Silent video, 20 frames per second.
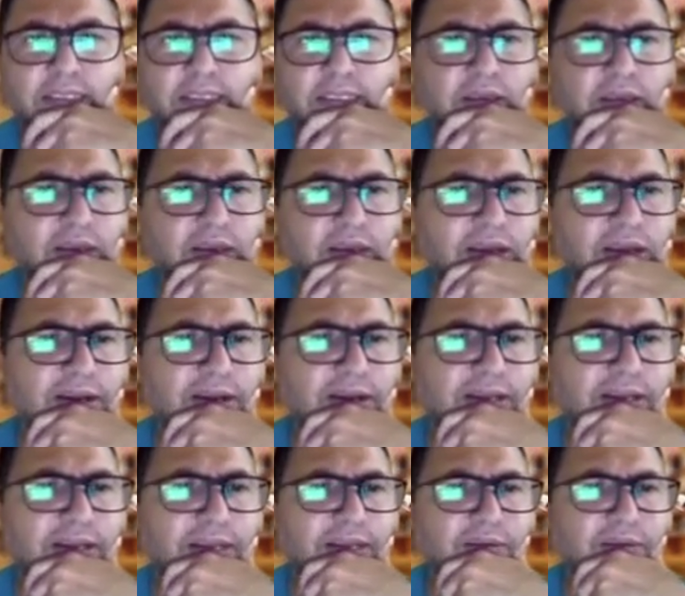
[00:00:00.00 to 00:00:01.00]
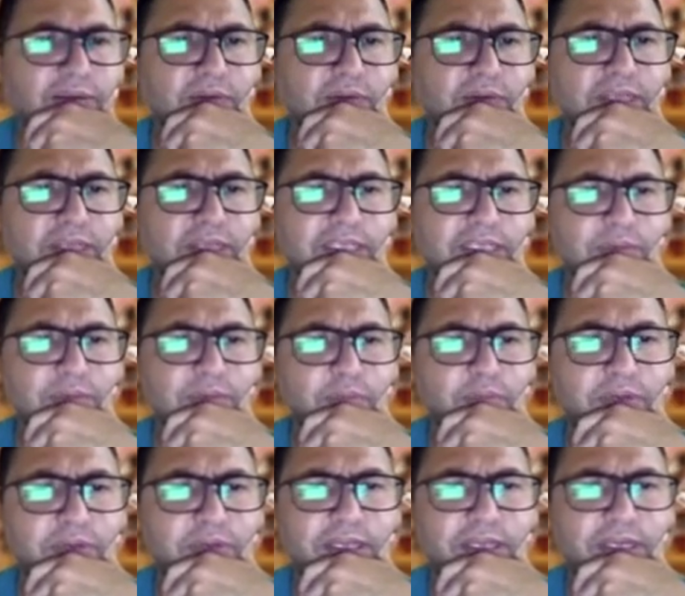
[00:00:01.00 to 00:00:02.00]
Eric, what does mean
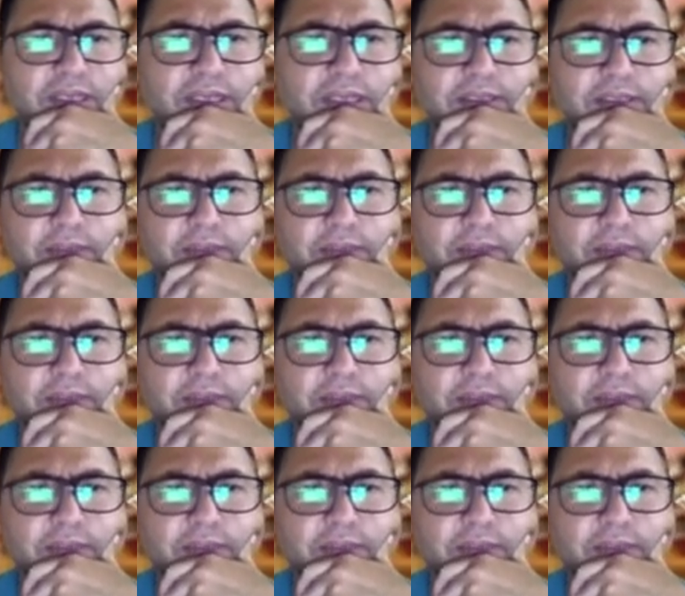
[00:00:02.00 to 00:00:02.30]
print?